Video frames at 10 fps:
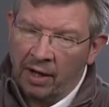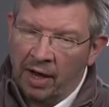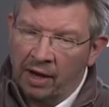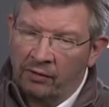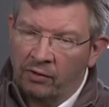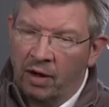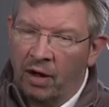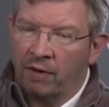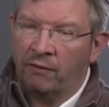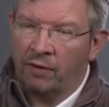extra
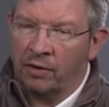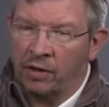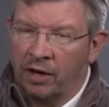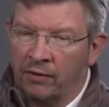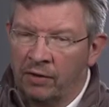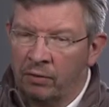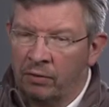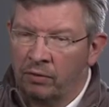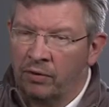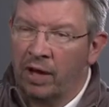height for the chassis
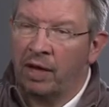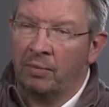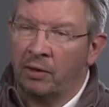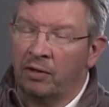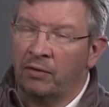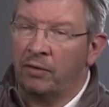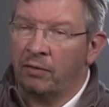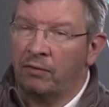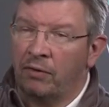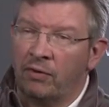was retained because there
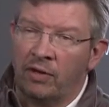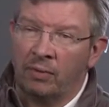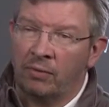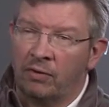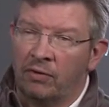were a few teams who